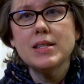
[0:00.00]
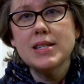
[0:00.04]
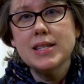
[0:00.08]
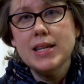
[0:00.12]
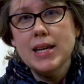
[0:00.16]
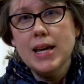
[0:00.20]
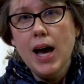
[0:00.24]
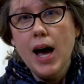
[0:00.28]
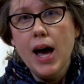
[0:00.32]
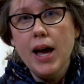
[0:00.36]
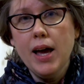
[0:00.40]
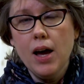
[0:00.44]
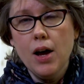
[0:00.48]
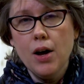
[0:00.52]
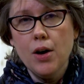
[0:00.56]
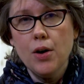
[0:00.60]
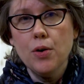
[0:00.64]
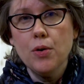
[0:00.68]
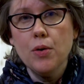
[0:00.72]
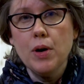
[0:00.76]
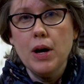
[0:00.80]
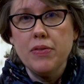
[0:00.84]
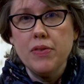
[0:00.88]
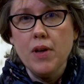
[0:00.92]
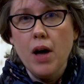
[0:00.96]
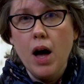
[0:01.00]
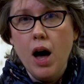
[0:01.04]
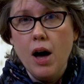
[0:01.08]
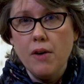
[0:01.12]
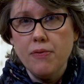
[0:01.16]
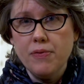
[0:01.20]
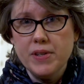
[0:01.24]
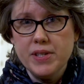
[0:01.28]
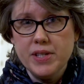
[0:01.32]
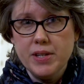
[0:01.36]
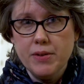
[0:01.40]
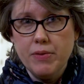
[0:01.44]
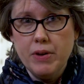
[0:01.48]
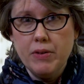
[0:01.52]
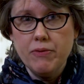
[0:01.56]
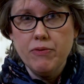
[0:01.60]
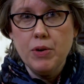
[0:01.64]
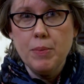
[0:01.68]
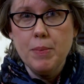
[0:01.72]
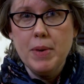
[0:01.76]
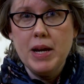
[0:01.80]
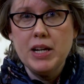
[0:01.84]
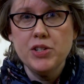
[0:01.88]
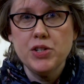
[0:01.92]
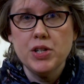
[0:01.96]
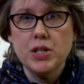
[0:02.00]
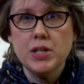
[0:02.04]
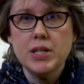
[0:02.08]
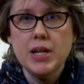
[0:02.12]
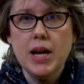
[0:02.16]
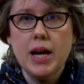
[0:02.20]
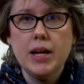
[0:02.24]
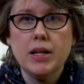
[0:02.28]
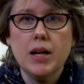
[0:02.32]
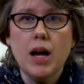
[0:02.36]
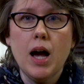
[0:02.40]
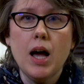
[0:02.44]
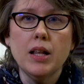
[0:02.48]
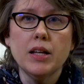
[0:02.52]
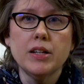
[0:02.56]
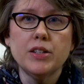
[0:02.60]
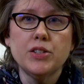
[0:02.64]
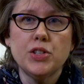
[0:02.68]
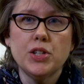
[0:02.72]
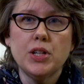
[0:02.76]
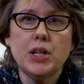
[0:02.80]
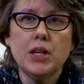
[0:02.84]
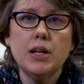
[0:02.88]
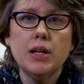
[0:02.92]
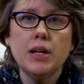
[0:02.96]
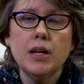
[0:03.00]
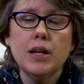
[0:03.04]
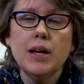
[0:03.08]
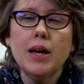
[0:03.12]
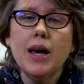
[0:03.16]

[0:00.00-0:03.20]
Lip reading: CIO at the Office of Information Technology,